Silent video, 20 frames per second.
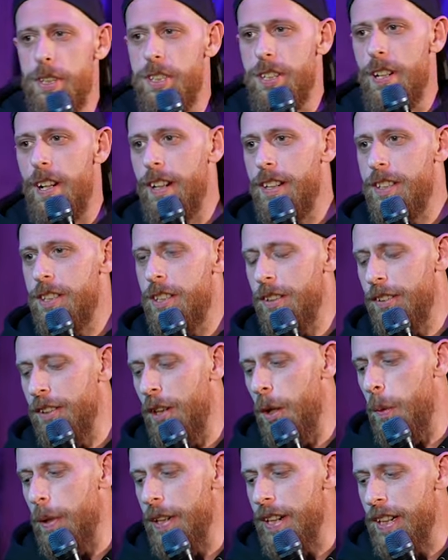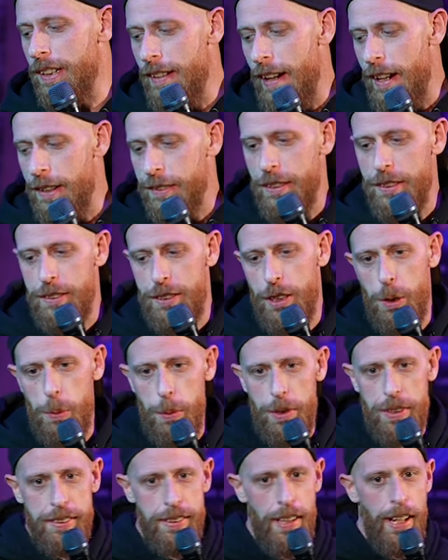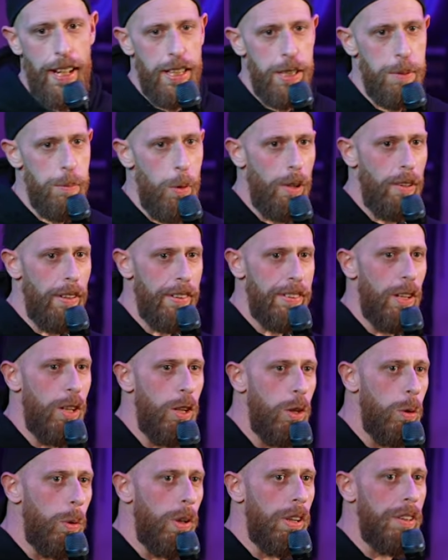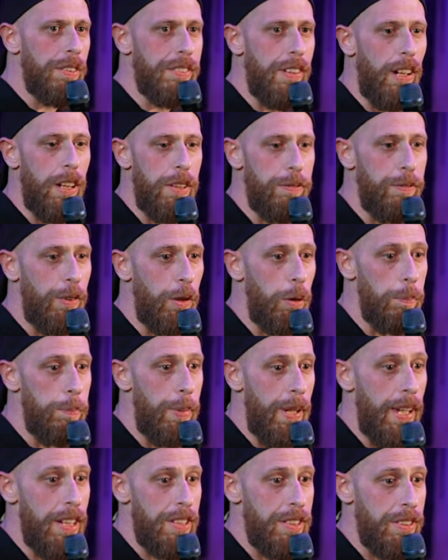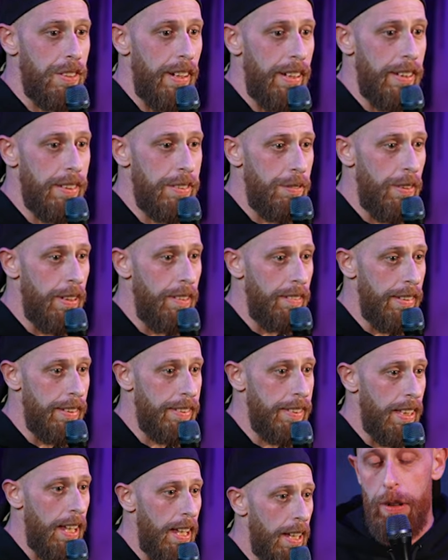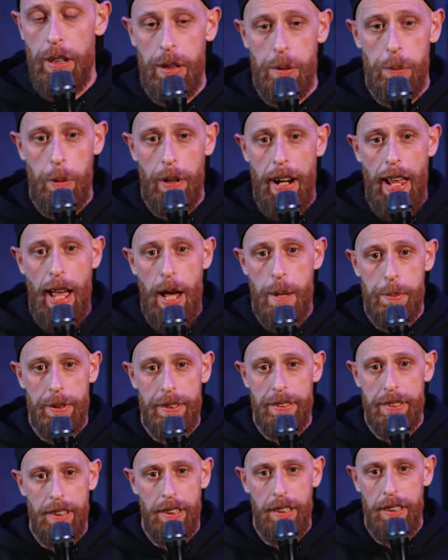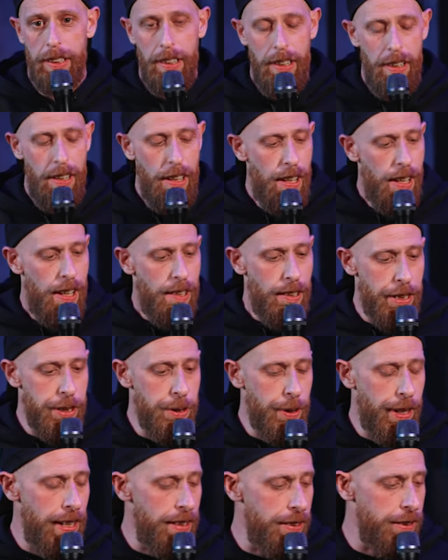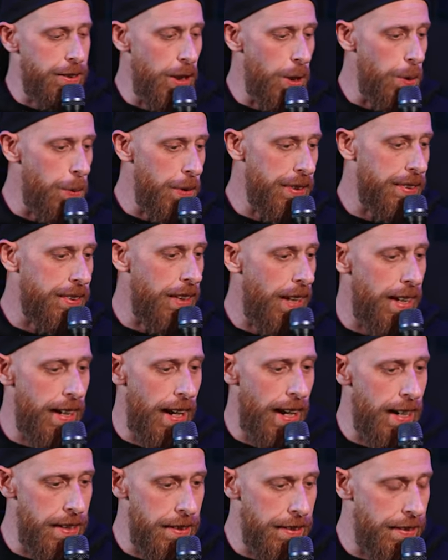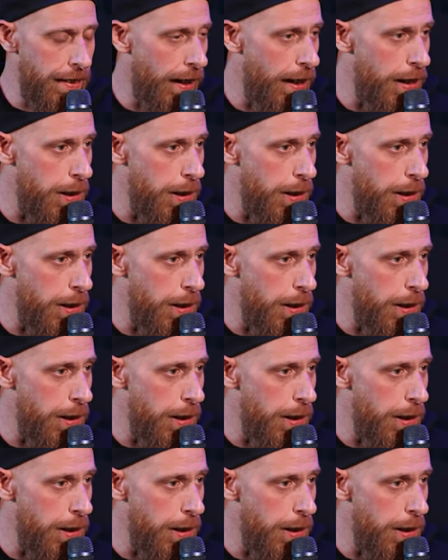shit, because you don't know what you're allowed to do or say anymore. Like, the whole world's gone full bitch. Like, it's really sad, like, what happened to... Oh, you can't do or say anything